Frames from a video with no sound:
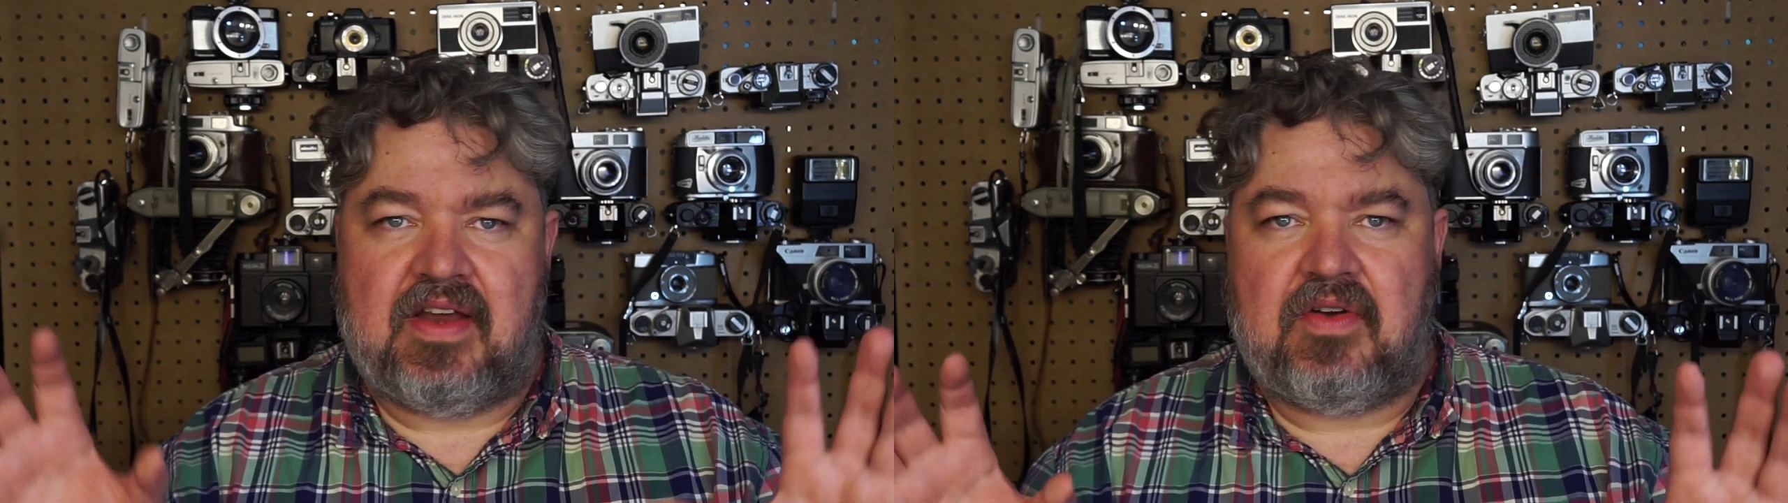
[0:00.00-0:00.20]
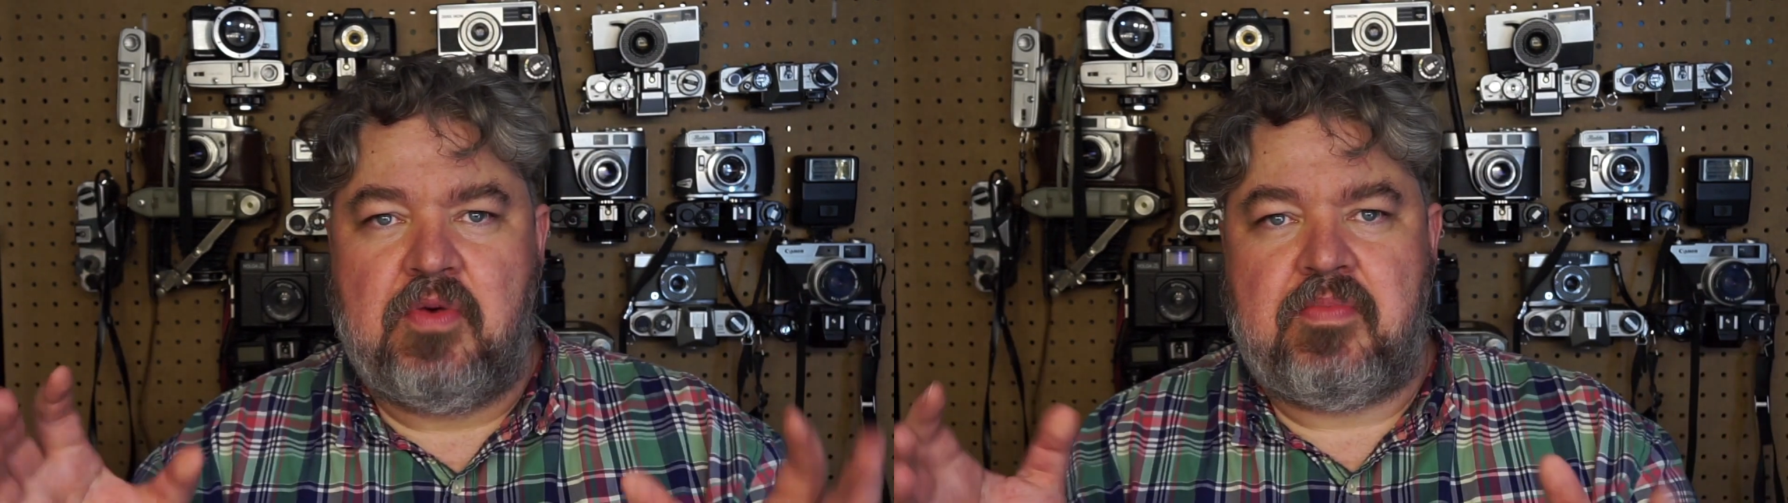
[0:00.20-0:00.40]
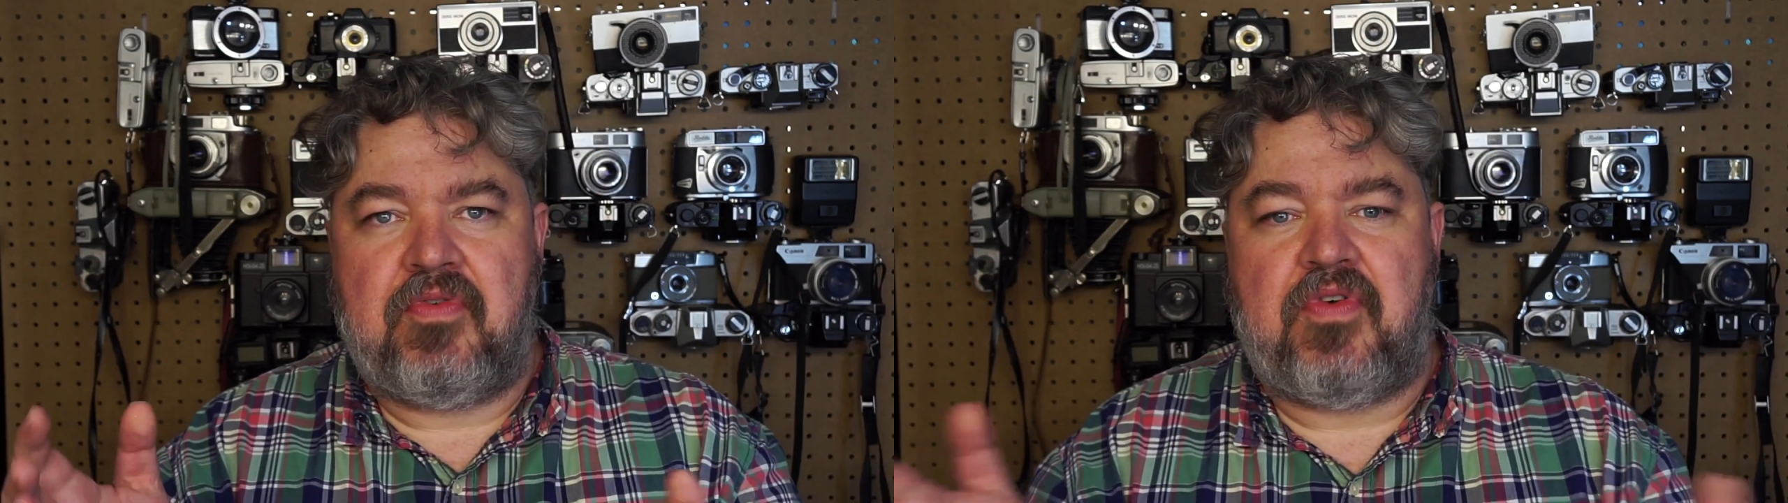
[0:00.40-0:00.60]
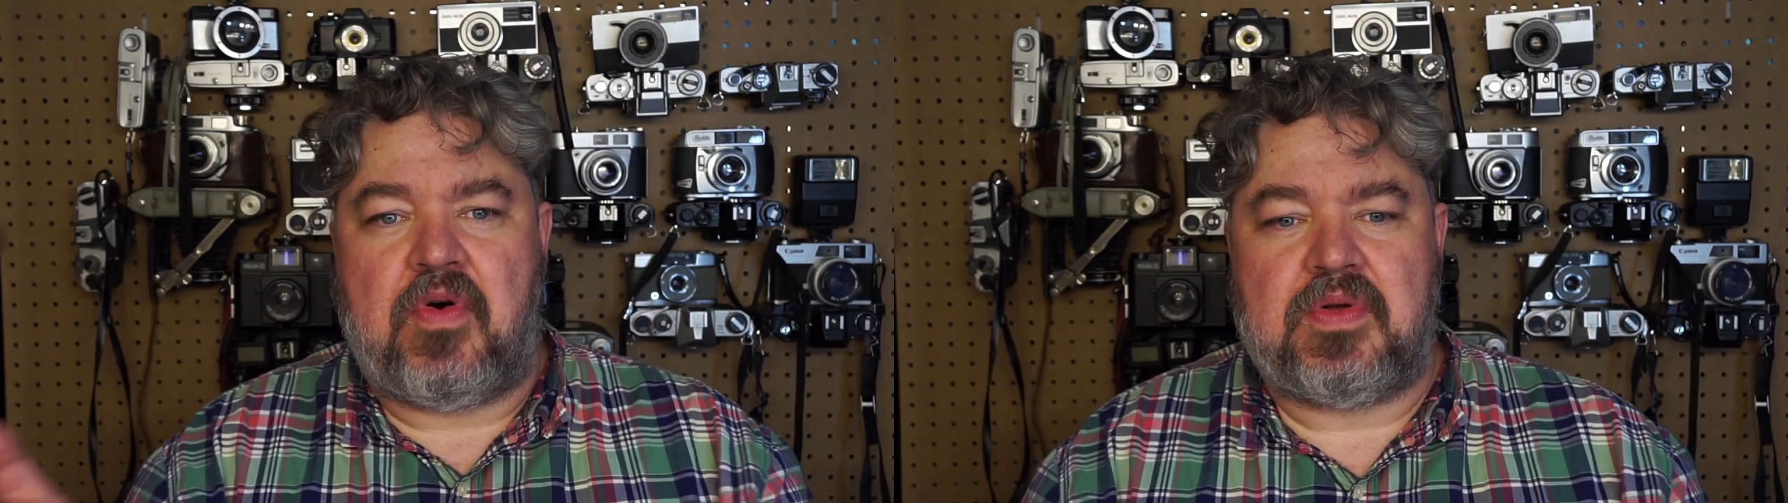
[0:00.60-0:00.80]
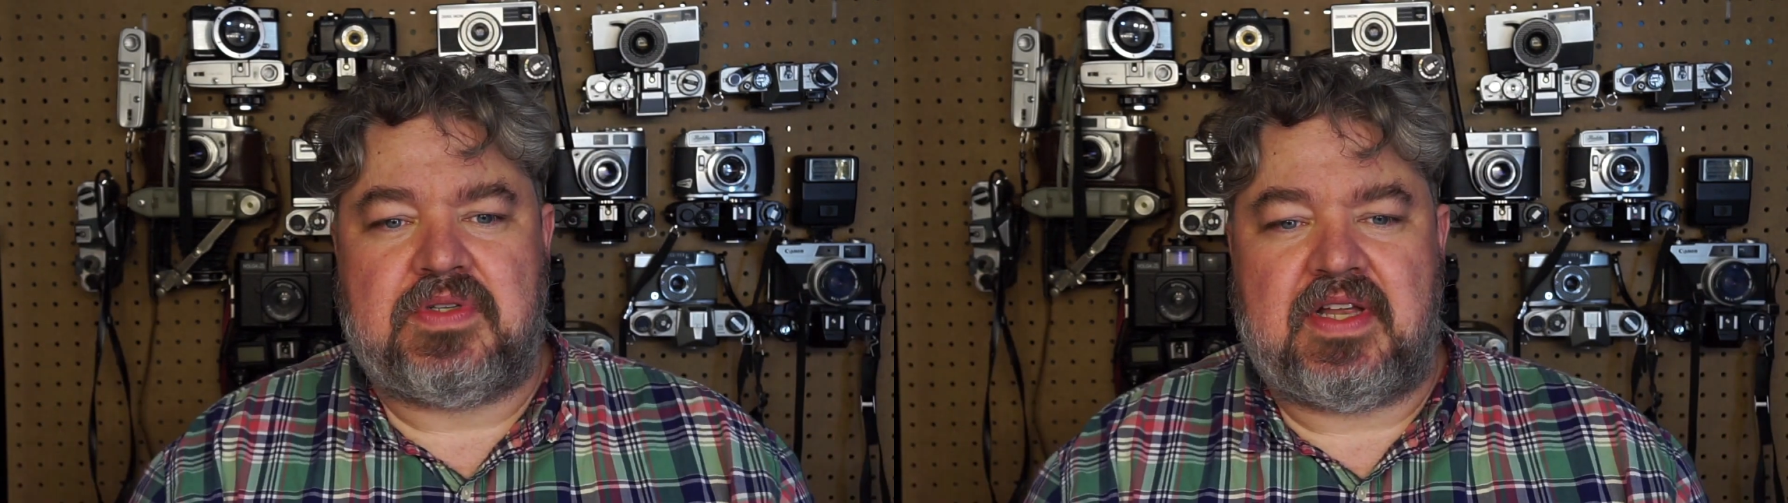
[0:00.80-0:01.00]
group of
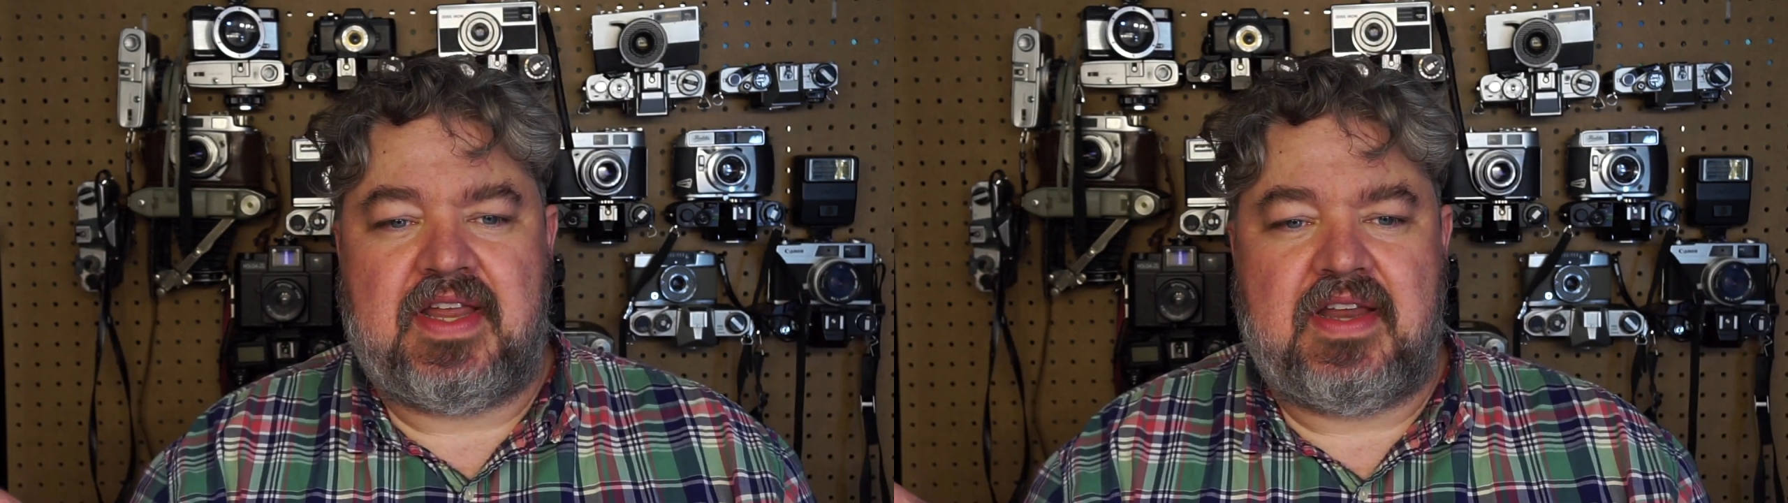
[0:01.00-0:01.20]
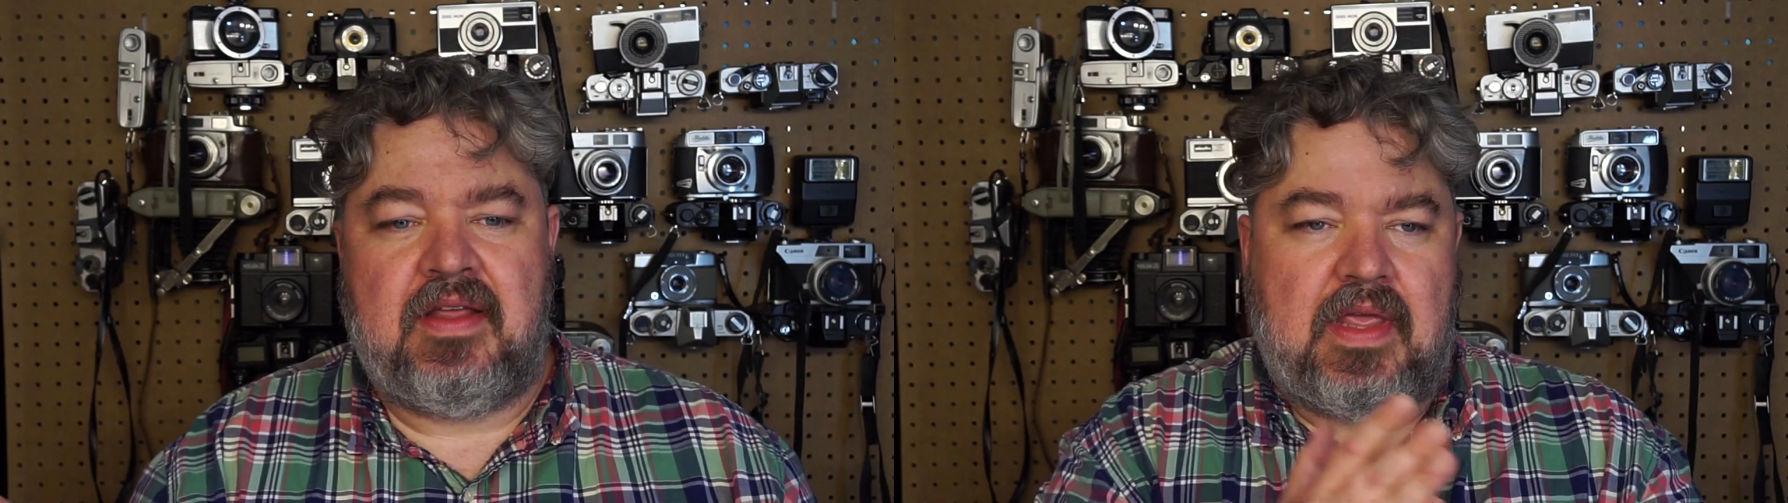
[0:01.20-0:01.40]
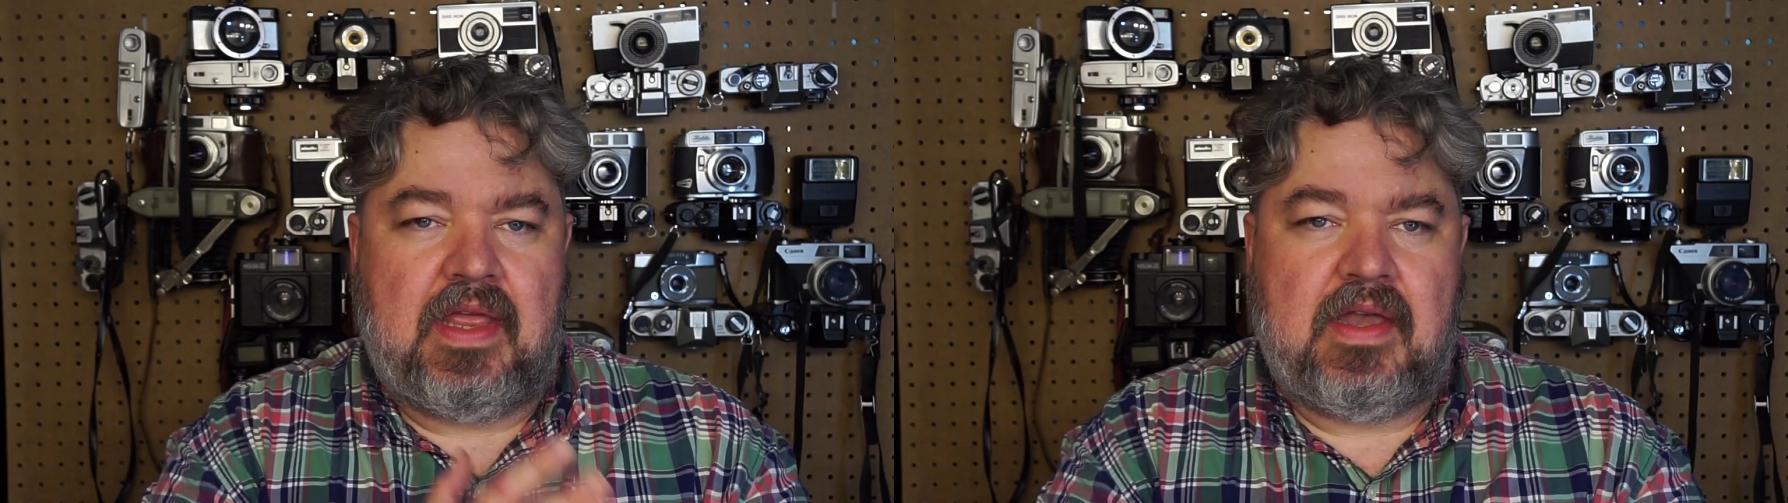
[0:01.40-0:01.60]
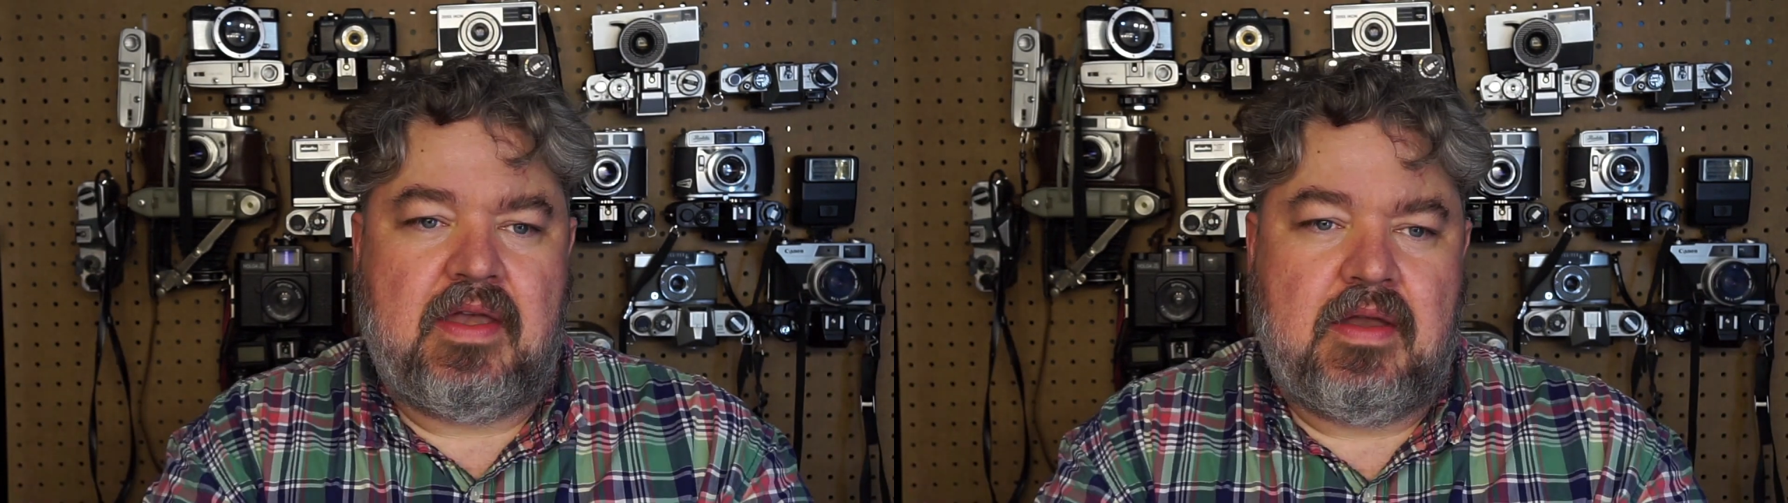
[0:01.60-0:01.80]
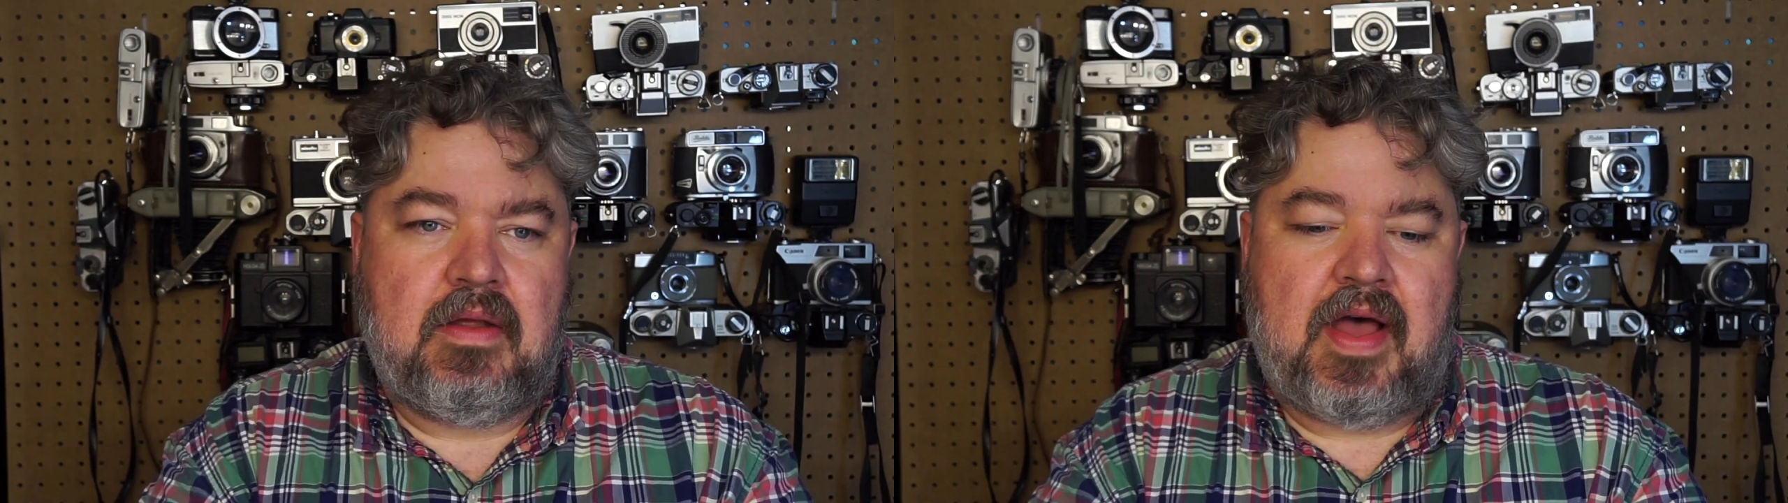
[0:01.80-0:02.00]
photos I did
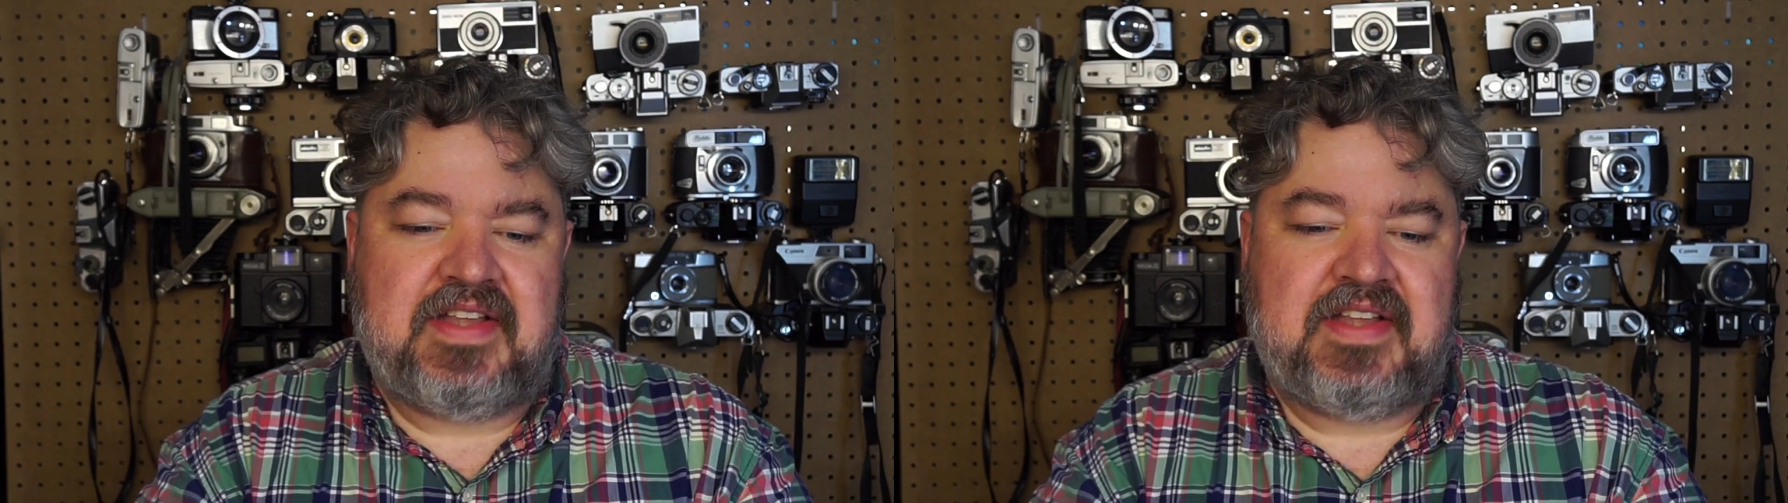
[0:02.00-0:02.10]
in